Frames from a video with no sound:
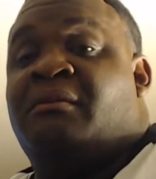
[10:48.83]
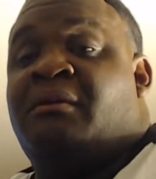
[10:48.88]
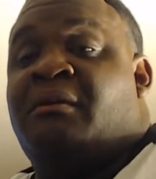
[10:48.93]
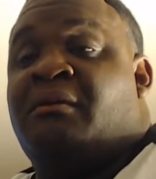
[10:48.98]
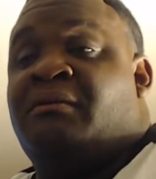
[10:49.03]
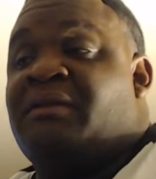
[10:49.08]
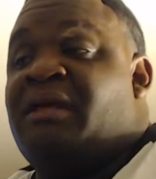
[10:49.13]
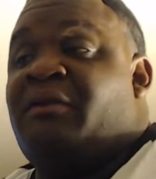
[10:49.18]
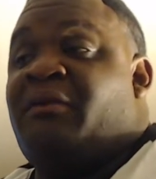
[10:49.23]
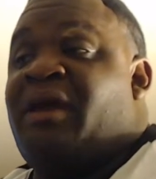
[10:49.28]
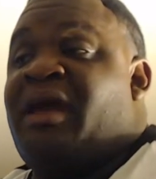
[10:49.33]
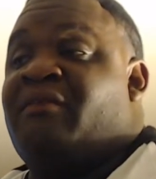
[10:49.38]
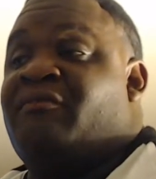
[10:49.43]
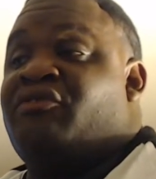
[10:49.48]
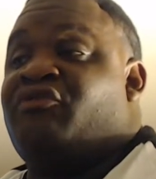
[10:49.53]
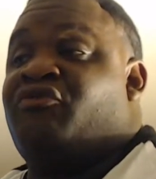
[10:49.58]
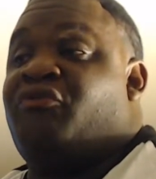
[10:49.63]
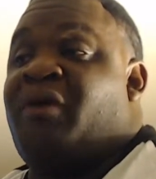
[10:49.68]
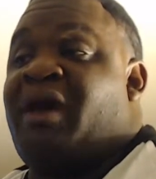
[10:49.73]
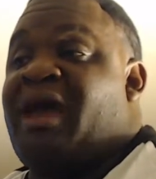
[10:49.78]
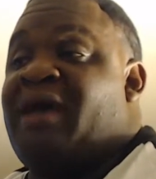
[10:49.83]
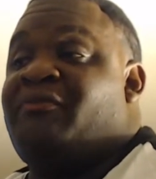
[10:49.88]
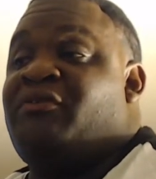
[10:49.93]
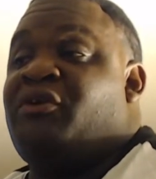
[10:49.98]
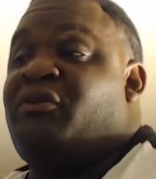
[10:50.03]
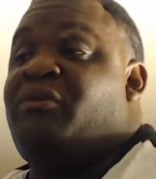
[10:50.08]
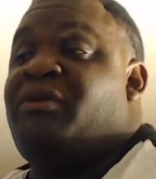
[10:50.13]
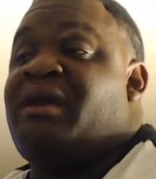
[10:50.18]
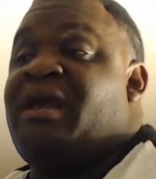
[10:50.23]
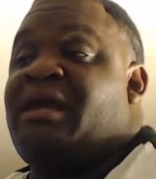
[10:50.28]
They don't have a drive to
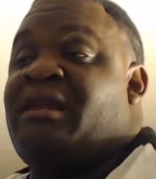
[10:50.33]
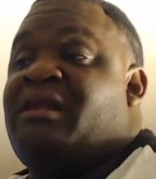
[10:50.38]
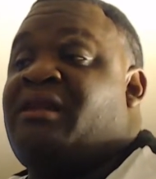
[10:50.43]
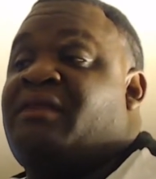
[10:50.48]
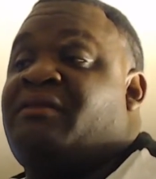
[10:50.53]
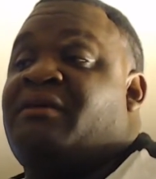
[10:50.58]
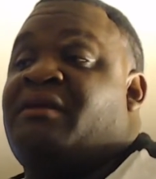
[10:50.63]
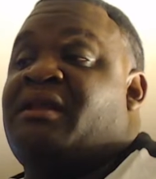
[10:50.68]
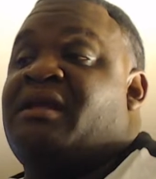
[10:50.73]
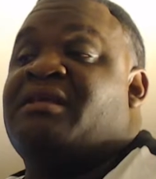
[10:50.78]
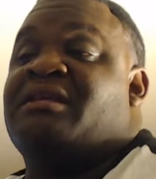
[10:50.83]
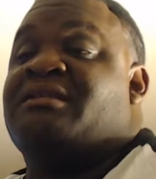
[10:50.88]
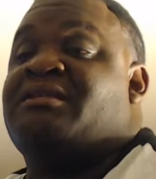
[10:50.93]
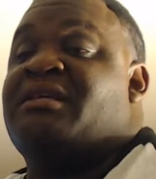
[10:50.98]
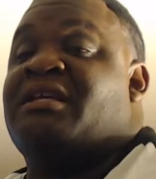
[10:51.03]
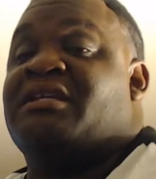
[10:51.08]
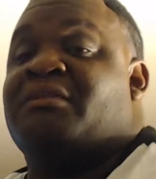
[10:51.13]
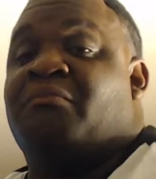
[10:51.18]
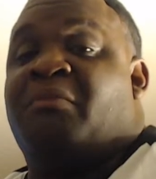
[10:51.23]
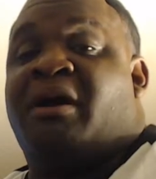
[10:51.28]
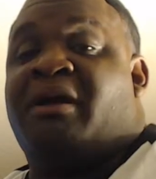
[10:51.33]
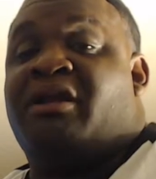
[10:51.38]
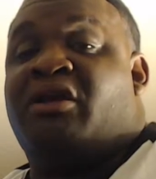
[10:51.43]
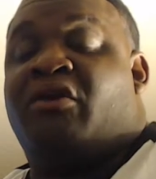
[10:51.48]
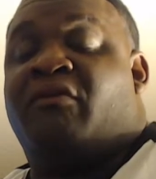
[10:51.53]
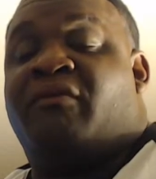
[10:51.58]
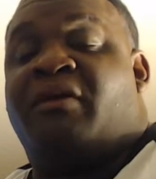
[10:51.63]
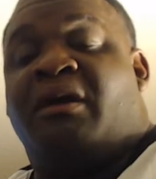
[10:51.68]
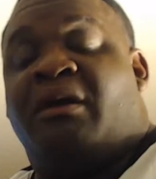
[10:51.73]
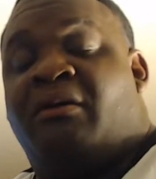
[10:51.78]
create anything. They just see his money
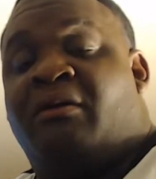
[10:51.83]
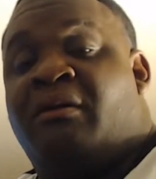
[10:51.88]
over here.